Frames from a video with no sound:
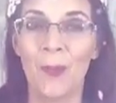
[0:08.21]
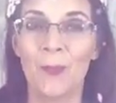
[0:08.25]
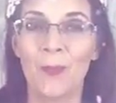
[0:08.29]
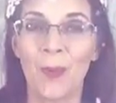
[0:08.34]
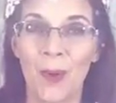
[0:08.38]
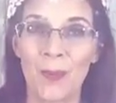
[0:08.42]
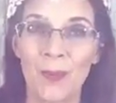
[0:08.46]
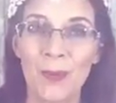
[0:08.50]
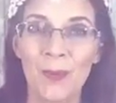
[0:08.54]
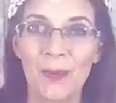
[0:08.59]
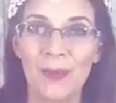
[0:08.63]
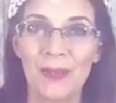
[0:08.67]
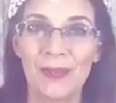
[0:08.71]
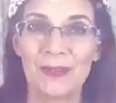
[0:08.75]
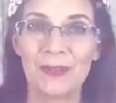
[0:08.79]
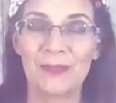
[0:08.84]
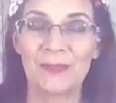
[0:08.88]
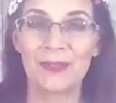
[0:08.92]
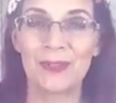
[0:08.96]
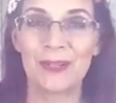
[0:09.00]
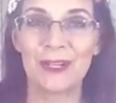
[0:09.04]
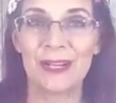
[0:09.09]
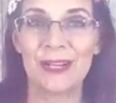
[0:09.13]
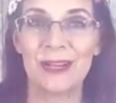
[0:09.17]
Barbara
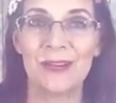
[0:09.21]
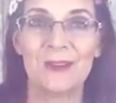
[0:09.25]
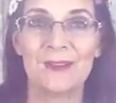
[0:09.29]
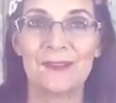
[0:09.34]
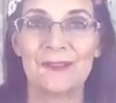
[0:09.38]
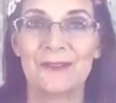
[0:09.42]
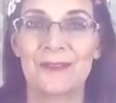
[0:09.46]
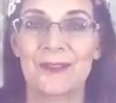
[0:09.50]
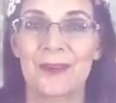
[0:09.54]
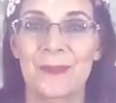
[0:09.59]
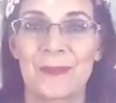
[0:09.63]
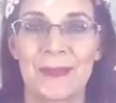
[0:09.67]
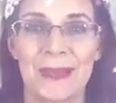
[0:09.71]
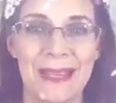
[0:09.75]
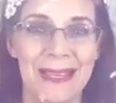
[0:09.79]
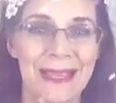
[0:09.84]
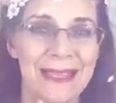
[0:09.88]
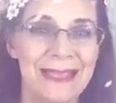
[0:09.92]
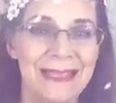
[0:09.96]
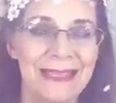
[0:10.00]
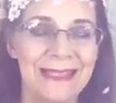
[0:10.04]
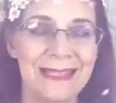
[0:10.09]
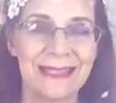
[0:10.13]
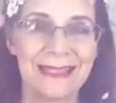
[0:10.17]
Williford here from
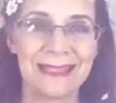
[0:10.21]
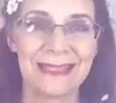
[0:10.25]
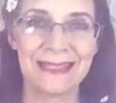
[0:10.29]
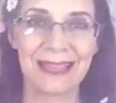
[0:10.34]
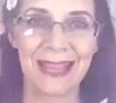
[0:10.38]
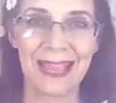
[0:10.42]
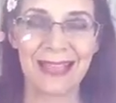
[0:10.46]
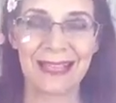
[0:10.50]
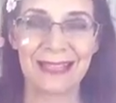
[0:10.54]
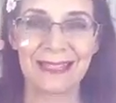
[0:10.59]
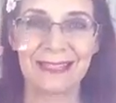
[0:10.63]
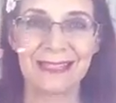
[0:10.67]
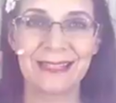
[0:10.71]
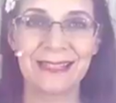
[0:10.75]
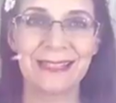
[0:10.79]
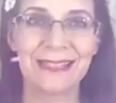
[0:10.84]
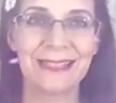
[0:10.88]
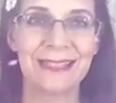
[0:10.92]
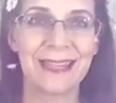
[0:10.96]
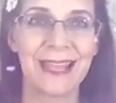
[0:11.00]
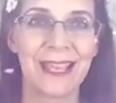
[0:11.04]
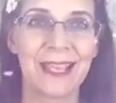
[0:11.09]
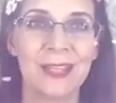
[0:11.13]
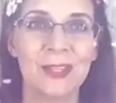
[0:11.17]
East
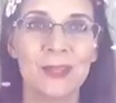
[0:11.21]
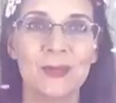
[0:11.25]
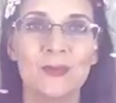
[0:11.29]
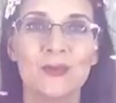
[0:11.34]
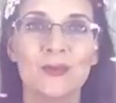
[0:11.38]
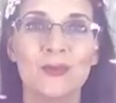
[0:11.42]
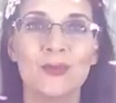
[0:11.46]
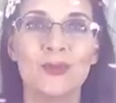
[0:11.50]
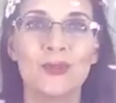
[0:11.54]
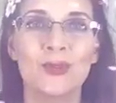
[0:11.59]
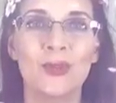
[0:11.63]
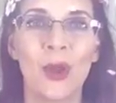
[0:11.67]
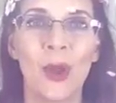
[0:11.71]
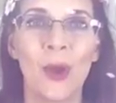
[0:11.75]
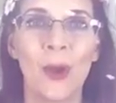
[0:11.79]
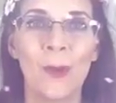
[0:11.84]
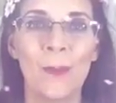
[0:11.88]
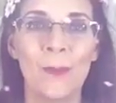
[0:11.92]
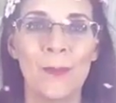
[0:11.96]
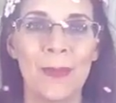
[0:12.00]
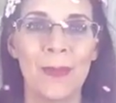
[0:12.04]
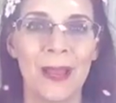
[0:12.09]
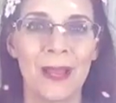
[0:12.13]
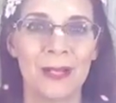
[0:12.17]
Texas. Thank you
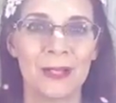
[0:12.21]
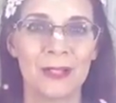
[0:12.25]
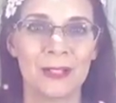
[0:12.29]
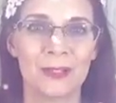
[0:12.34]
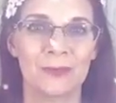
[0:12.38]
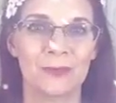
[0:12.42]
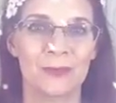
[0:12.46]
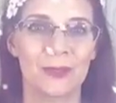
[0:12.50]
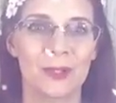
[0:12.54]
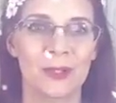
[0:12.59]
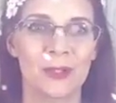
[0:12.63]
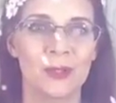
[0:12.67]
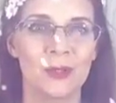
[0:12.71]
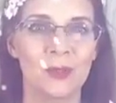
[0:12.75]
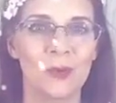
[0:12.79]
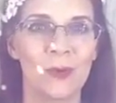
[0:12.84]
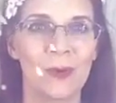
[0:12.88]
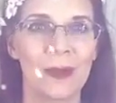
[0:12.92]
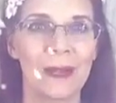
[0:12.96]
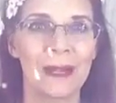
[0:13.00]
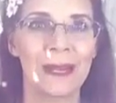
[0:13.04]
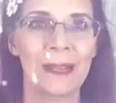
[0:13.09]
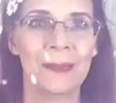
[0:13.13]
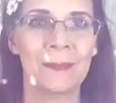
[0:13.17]
so much for
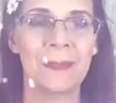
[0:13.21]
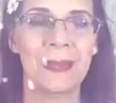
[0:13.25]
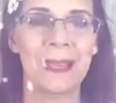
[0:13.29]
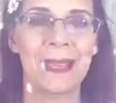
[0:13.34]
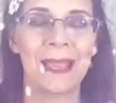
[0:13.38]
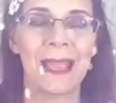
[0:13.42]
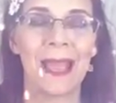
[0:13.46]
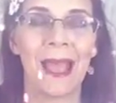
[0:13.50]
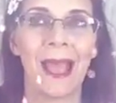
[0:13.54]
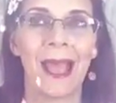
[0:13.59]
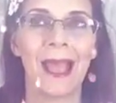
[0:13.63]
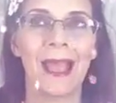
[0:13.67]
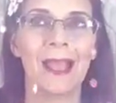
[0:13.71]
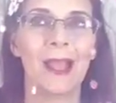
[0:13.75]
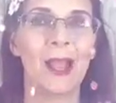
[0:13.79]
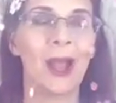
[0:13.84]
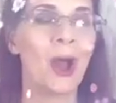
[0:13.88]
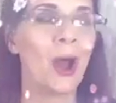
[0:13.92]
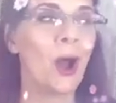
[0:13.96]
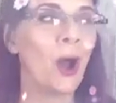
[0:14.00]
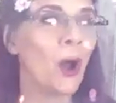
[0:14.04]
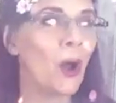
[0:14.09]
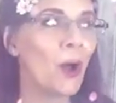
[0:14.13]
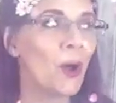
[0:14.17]
joining me. I
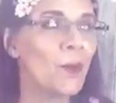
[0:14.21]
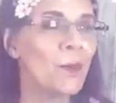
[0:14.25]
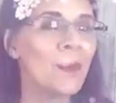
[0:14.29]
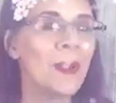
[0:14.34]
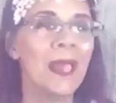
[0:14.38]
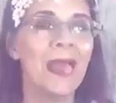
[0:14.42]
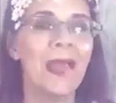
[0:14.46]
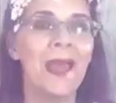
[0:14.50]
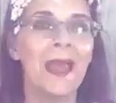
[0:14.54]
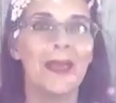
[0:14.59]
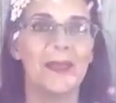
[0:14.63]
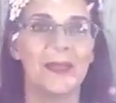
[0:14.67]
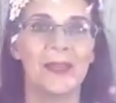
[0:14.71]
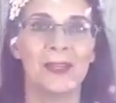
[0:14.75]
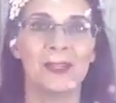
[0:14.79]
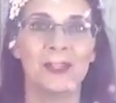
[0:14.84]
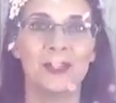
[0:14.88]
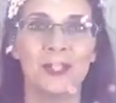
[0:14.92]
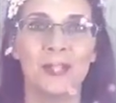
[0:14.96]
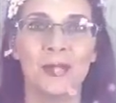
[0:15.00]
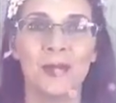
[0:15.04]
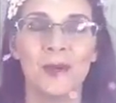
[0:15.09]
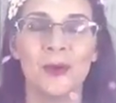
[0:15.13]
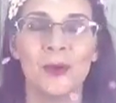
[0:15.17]
hope
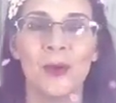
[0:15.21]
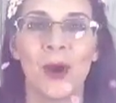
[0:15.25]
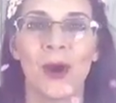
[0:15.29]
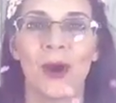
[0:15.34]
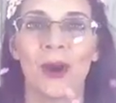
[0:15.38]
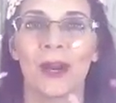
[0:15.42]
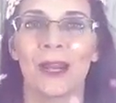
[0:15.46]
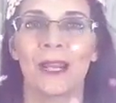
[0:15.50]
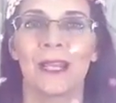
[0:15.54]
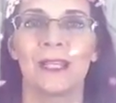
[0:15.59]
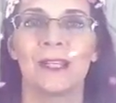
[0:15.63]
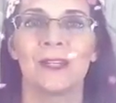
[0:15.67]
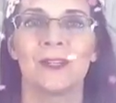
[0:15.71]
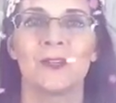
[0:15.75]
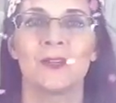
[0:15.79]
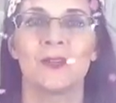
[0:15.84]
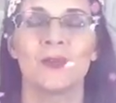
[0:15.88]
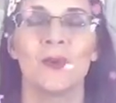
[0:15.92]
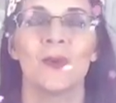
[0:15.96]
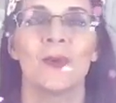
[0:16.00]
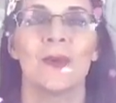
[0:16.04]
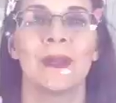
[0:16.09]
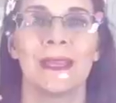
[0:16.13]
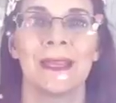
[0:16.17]
that you are
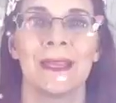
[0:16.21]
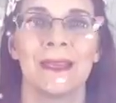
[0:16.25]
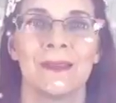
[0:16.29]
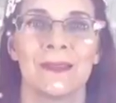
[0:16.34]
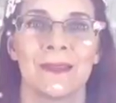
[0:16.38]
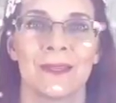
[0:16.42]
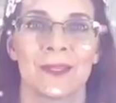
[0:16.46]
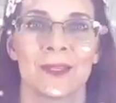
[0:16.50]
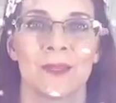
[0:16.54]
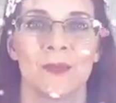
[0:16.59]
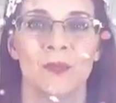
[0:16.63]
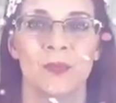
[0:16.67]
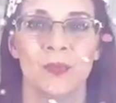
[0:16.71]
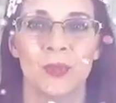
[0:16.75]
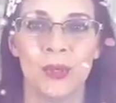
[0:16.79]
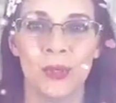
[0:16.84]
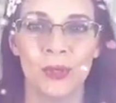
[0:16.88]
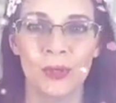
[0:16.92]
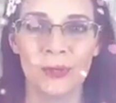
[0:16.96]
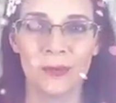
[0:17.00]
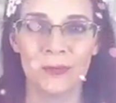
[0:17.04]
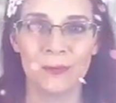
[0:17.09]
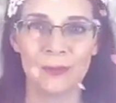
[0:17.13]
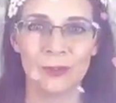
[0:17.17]
enjoying this
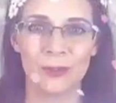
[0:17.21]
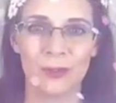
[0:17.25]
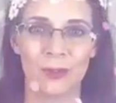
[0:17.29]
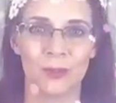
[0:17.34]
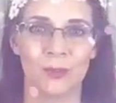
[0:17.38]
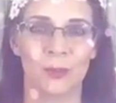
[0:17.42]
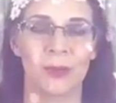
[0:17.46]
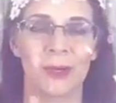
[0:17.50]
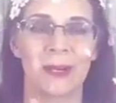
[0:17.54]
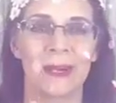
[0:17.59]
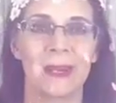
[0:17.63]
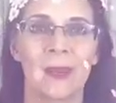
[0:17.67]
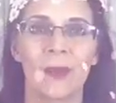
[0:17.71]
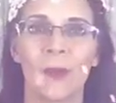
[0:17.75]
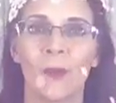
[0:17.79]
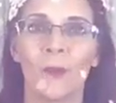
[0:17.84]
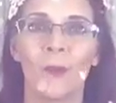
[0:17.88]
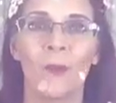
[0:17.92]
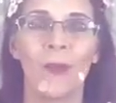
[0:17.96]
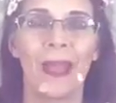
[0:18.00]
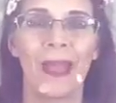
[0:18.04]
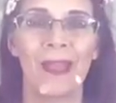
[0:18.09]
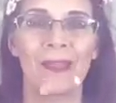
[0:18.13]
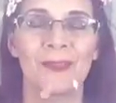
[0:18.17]
beautiful
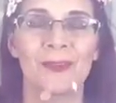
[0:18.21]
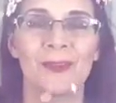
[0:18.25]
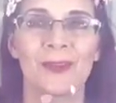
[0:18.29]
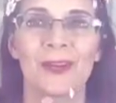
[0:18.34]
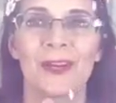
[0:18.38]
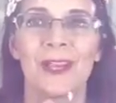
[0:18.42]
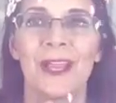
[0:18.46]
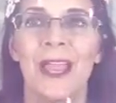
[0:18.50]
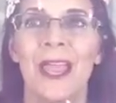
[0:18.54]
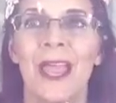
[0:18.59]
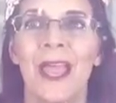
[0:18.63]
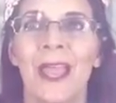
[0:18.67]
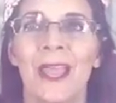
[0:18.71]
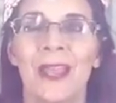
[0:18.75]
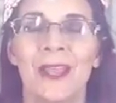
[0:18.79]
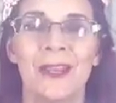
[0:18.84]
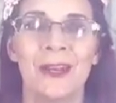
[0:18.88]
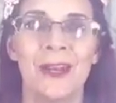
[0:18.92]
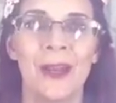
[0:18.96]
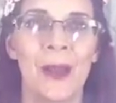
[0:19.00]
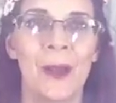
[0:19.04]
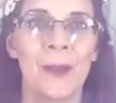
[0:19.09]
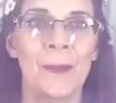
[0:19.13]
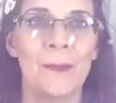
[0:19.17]
spring weather.
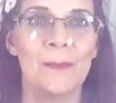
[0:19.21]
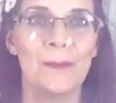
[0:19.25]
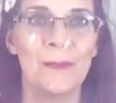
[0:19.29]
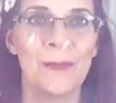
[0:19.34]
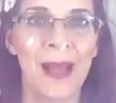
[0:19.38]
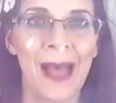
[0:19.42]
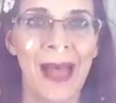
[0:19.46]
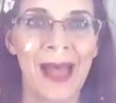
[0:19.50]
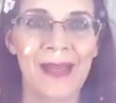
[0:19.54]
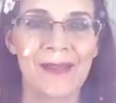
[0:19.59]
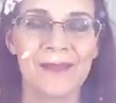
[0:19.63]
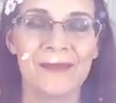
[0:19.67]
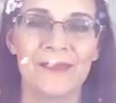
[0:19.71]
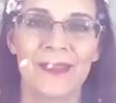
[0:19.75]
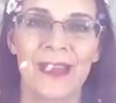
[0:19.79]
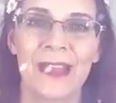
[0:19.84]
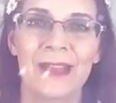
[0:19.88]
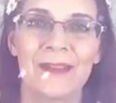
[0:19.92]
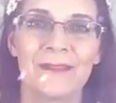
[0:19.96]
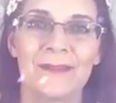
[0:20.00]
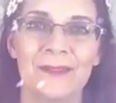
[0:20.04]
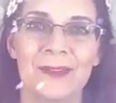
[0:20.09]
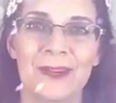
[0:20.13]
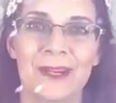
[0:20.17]
You know, my
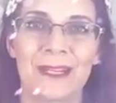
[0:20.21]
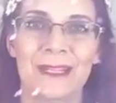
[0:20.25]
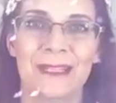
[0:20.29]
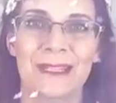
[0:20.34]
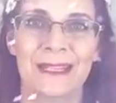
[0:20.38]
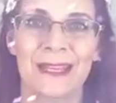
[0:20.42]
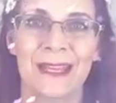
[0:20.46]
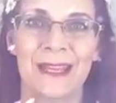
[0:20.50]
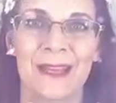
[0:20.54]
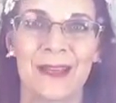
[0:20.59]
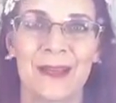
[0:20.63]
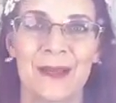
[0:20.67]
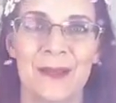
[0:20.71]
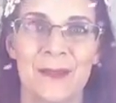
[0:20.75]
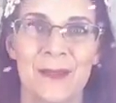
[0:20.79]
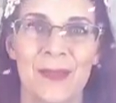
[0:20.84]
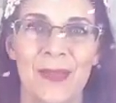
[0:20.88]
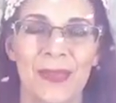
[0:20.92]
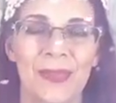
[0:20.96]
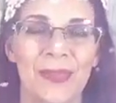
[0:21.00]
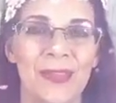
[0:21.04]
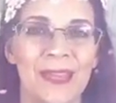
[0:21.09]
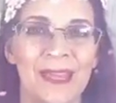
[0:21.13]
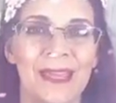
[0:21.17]
favorite
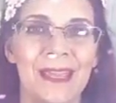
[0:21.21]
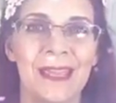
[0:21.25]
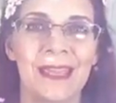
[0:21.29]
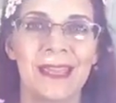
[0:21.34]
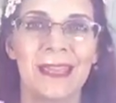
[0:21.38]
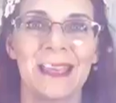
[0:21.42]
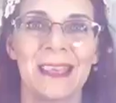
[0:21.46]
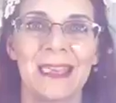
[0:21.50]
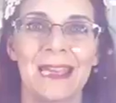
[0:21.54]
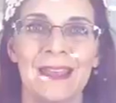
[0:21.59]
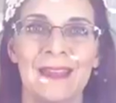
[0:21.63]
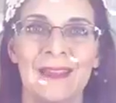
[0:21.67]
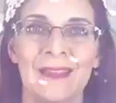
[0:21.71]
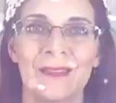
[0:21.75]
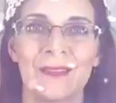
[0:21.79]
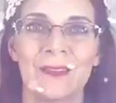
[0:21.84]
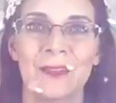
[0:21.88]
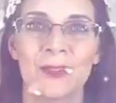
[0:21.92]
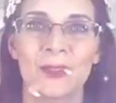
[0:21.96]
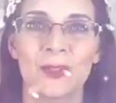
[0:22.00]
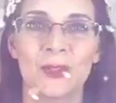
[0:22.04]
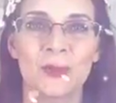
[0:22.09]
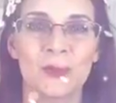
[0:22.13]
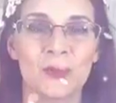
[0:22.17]
thing in
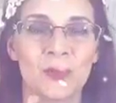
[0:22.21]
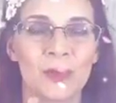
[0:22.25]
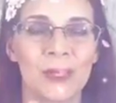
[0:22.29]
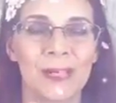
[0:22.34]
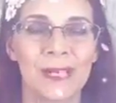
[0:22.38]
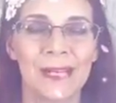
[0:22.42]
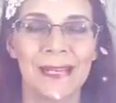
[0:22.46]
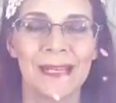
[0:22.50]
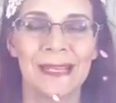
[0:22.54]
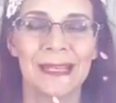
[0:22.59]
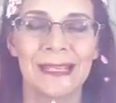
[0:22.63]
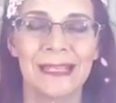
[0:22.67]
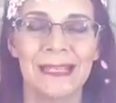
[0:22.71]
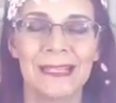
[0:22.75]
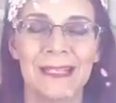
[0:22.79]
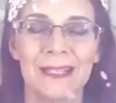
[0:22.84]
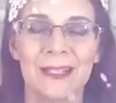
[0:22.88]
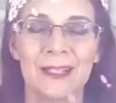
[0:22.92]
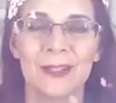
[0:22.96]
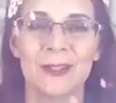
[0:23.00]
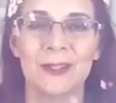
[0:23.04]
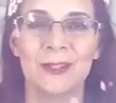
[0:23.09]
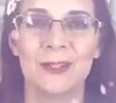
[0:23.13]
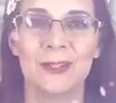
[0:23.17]
the spring
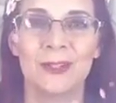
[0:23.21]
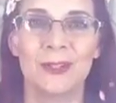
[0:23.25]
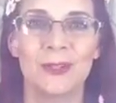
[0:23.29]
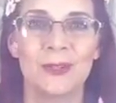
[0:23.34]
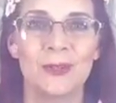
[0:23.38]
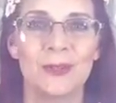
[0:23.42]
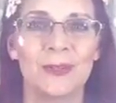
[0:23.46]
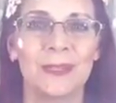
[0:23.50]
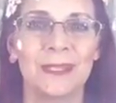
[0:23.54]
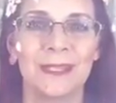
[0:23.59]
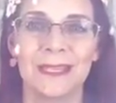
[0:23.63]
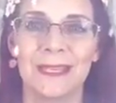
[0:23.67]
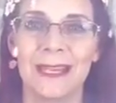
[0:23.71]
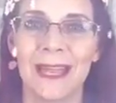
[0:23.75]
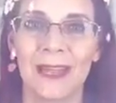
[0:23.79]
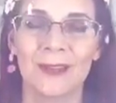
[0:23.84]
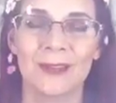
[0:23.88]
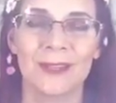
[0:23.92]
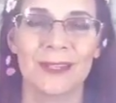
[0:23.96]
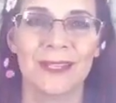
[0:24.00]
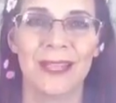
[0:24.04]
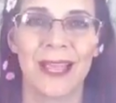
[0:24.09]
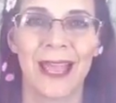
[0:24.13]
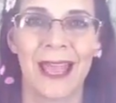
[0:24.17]
is to sit
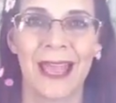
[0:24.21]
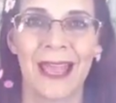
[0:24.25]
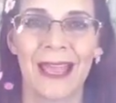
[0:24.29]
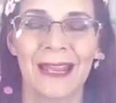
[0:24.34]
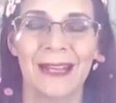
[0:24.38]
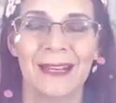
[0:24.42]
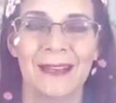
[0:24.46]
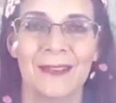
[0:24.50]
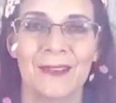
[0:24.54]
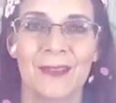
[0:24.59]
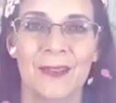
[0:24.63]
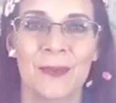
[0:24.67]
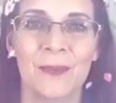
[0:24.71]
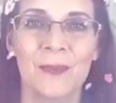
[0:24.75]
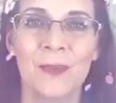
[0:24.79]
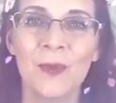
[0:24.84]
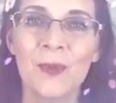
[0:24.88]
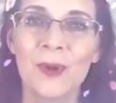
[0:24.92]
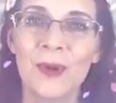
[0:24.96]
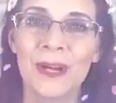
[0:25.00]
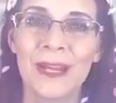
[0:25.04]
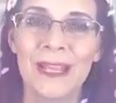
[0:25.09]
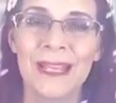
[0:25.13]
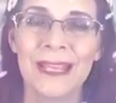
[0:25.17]
outside in the
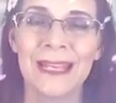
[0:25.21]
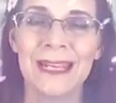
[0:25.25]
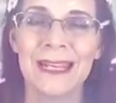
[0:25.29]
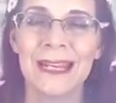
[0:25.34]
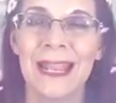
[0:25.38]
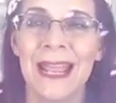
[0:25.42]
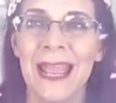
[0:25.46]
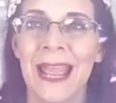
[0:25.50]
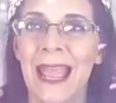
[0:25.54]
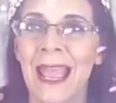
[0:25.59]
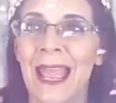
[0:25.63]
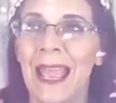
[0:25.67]
morning